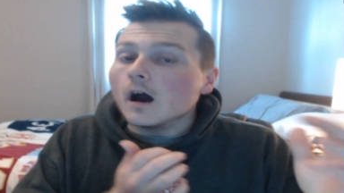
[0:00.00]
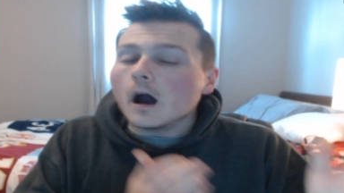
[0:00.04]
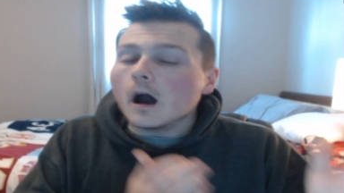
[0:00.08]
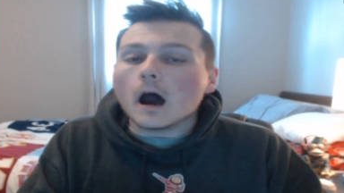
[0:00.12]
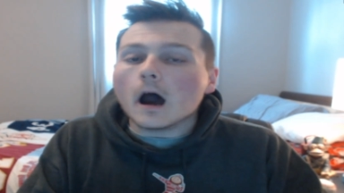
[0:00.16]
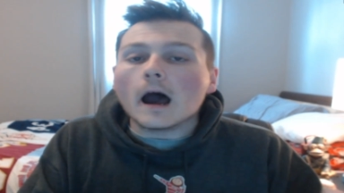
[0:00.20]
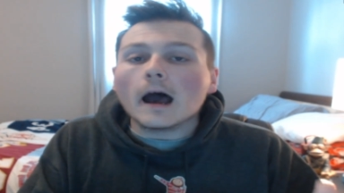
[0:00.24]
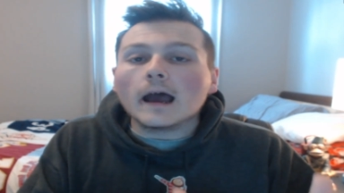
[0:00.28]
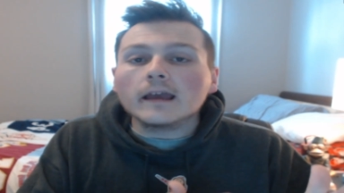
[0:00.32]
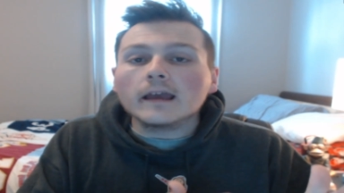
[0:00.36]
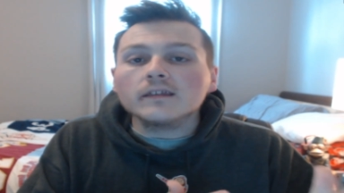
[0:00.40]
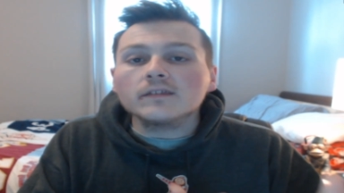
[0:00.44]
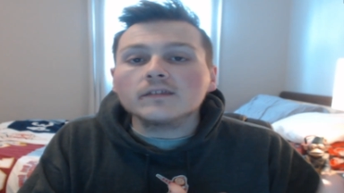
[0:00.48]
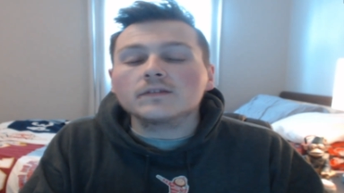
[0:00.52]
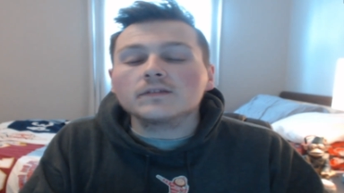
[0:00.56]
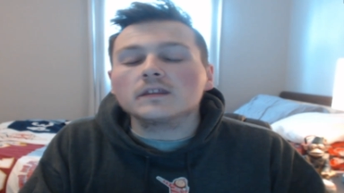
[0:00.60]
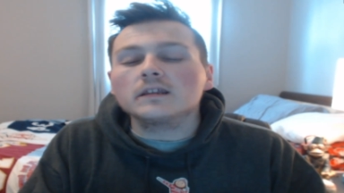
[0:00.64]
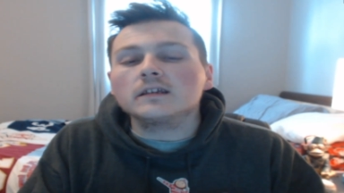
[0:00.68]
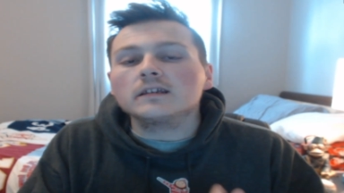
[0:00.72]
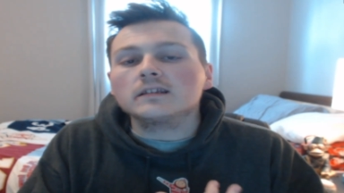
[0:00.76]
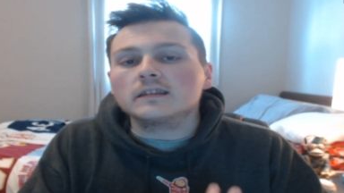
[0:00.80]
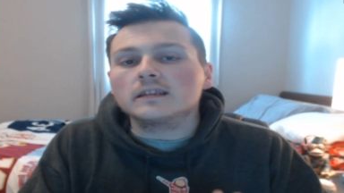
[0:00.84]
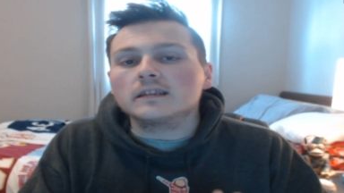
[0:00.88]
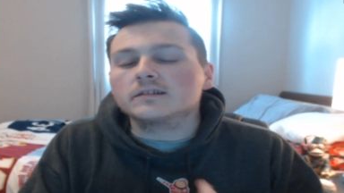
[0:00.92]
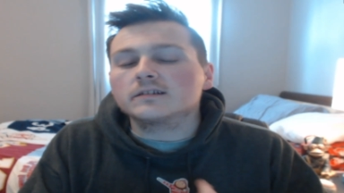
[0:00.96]
I
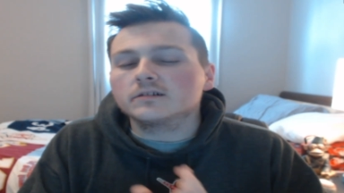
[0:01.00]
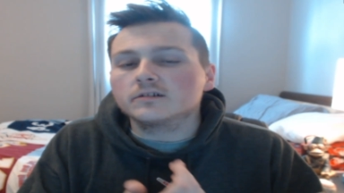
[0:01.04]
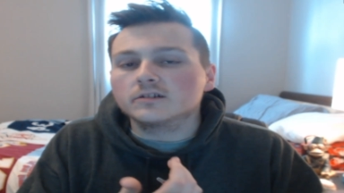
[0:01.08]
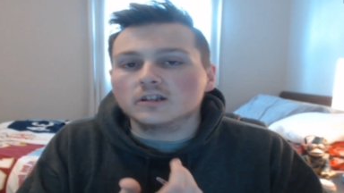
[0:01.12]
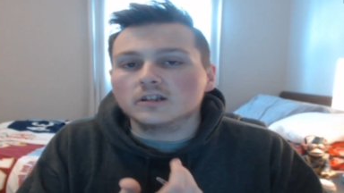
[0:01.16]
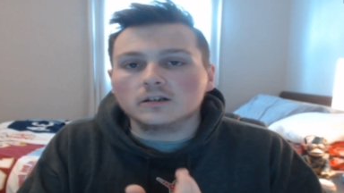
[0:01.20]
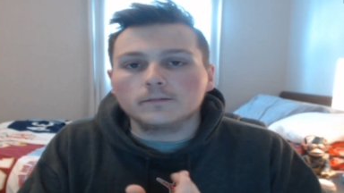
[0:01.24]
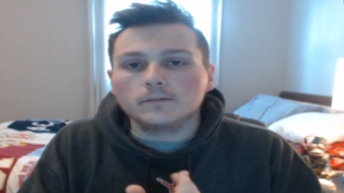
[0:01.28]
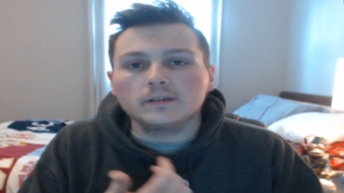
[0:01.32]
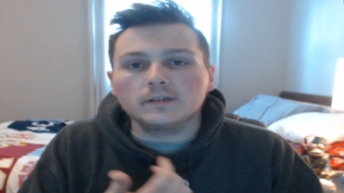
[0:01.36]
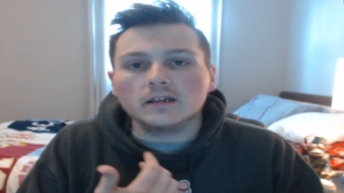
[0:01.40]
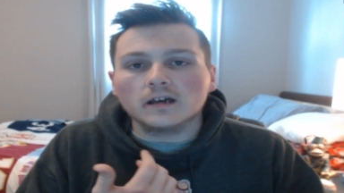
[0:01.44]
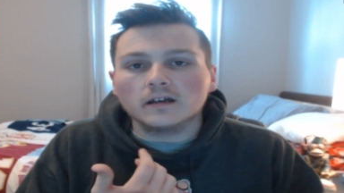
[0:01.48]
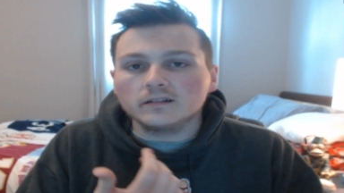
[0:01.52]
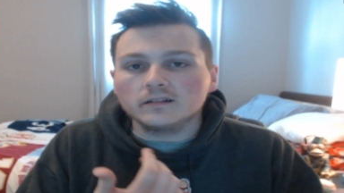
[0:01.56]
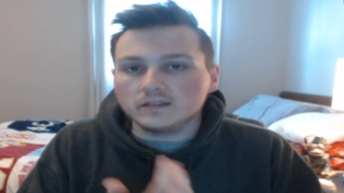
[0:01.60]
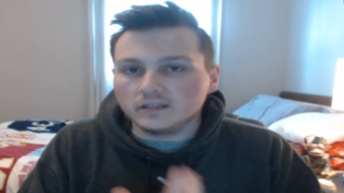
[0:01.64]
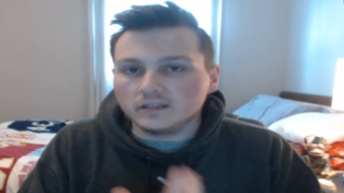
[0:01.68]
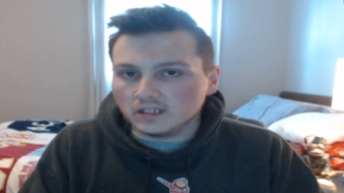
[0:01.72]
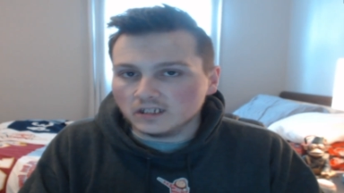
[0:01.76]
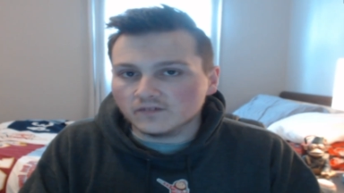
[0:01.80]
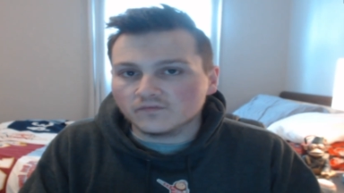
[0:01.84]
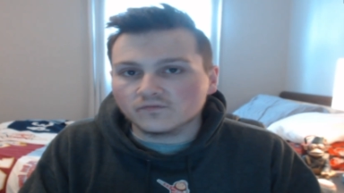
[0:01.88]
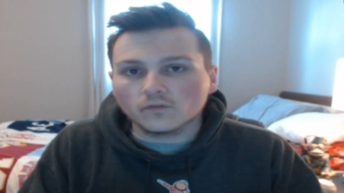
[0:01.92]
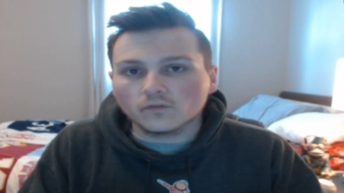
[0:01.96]
think this is going to be a
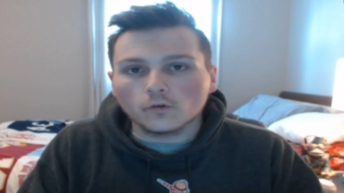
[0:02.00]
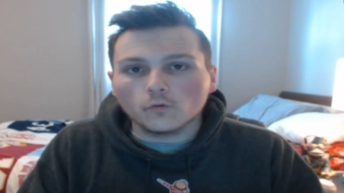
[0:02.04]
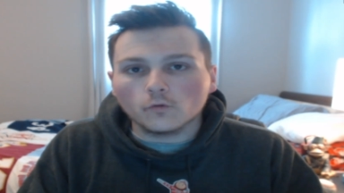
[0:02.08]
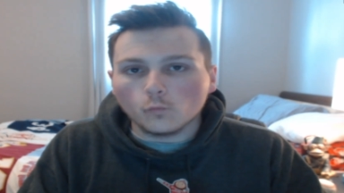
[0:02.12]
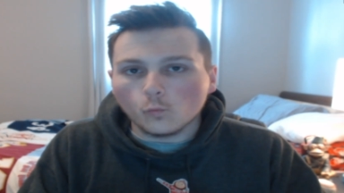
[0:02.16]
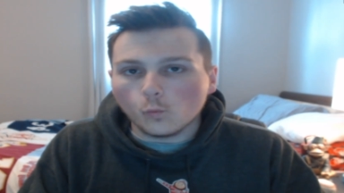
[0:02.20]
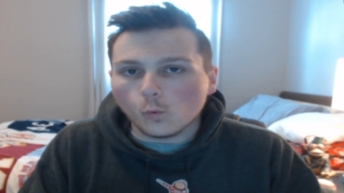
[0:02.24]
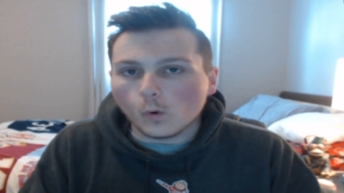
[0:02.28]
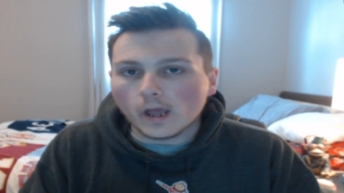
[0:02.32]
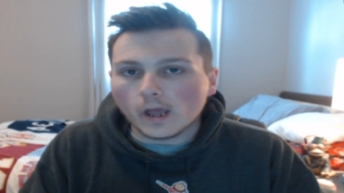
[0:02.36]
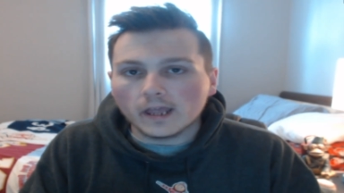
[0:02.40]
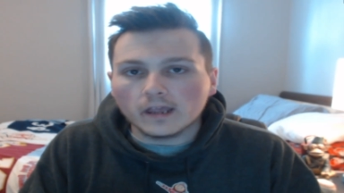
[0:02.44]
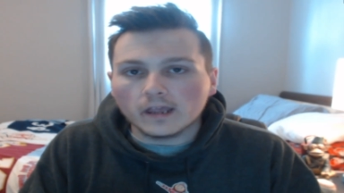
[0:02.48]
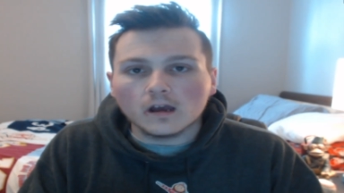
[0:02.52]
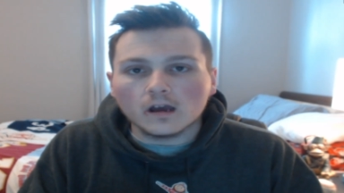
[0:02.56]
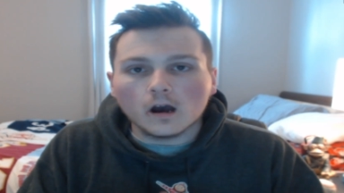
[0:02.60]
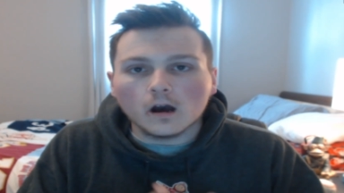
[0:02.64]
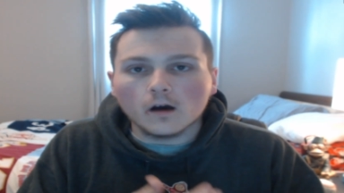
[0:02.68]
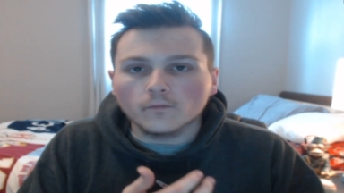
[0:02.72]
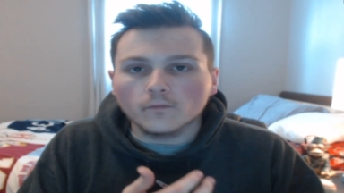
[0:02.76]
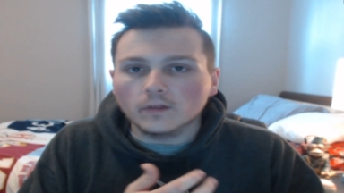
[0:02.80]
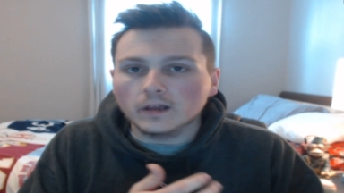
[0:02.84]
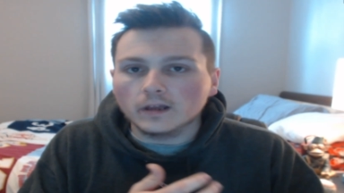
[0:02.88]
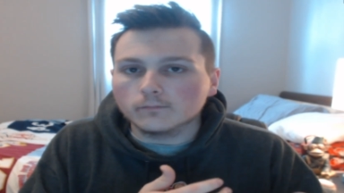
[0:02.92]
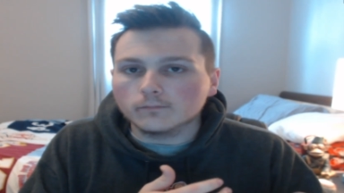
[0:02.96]
different way
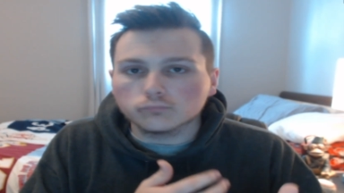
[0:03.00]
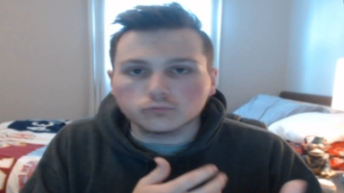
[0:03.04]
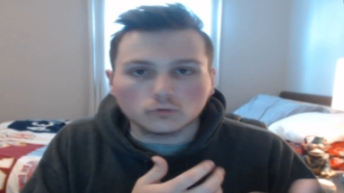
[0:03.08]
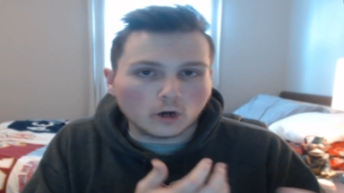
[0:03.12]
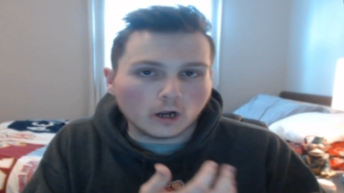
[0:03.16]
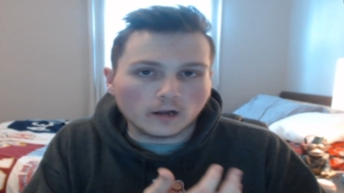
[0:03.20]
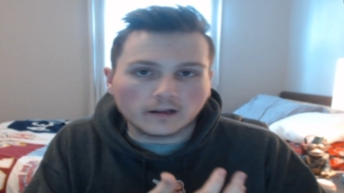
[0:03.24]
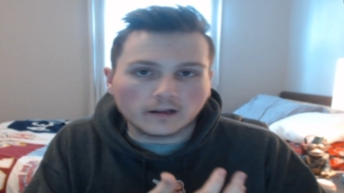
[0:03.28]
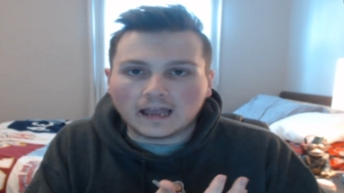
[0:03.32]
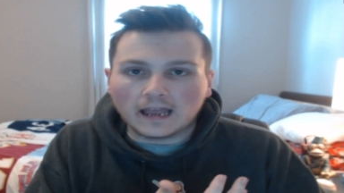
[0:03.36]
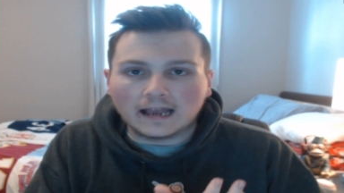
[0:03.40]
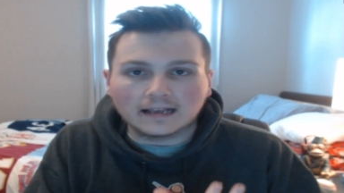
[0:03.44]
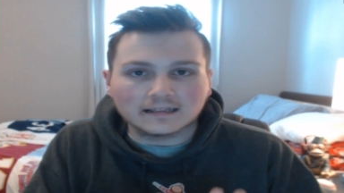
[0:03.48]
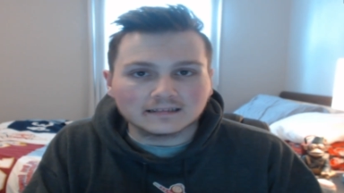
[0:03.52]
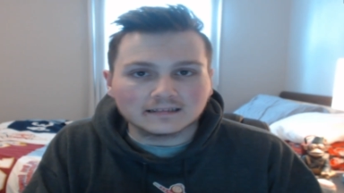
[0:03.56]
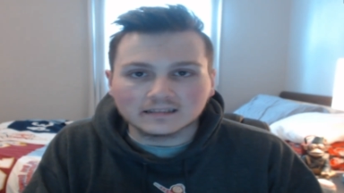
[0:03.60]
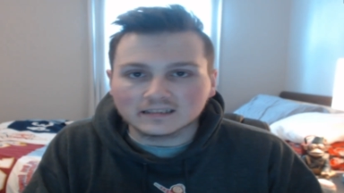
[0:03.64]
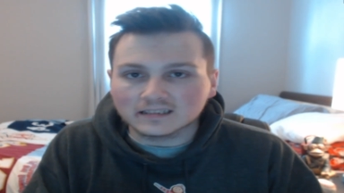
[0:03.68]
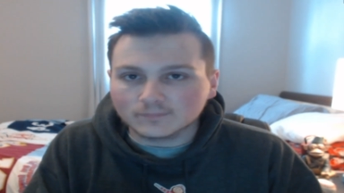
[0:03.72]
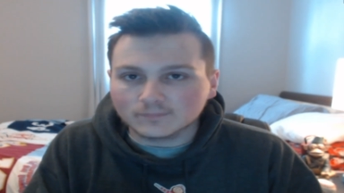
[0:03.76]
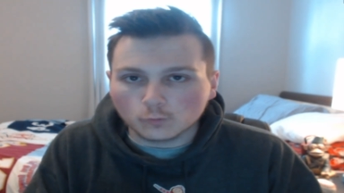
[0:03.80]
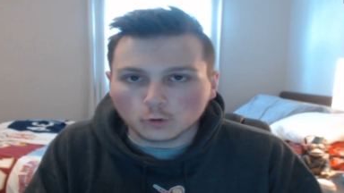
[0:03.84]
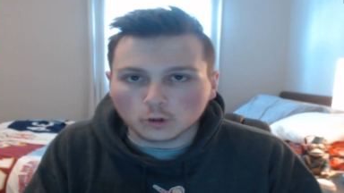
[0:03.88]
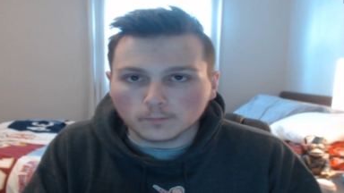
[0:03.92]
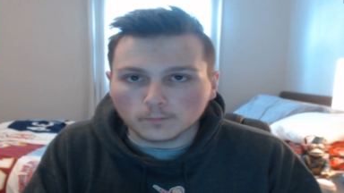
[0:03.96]
of like broadcasting the
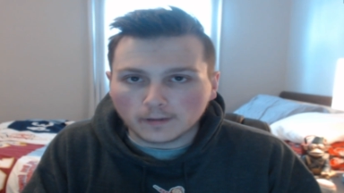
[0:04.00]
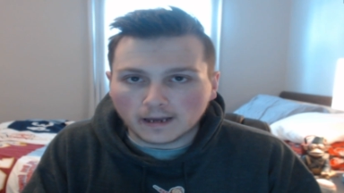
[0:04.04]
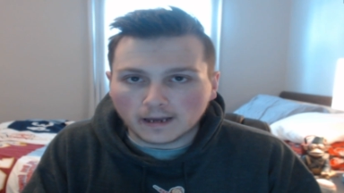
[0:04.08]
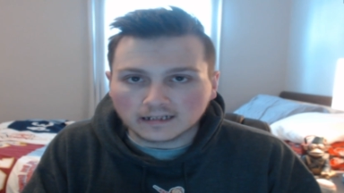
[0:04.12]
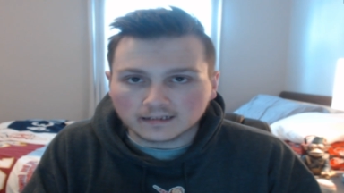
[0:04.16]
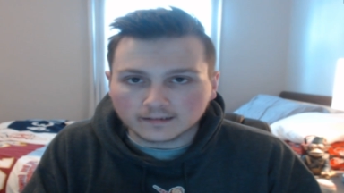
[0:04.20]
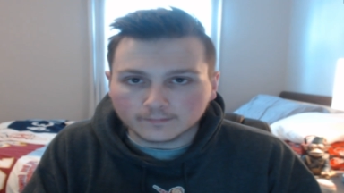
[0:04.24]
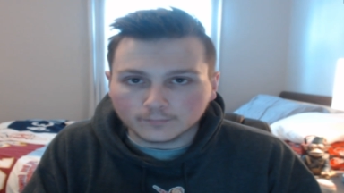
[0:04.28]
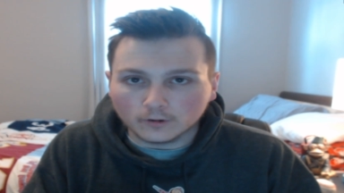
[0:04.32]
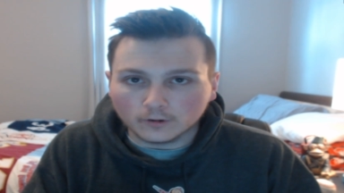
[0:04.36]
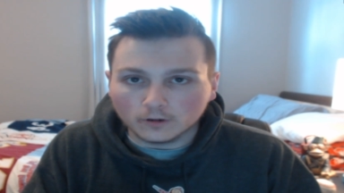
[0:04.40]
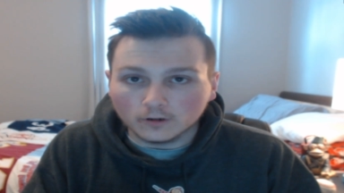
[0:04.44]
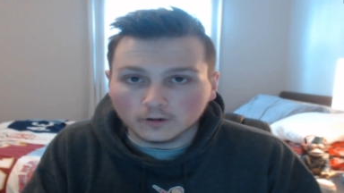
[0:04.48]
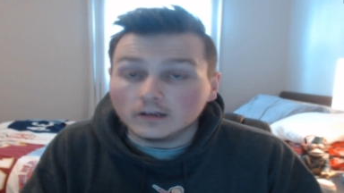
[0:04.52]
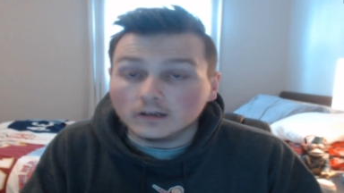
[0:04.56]
sport of basketball.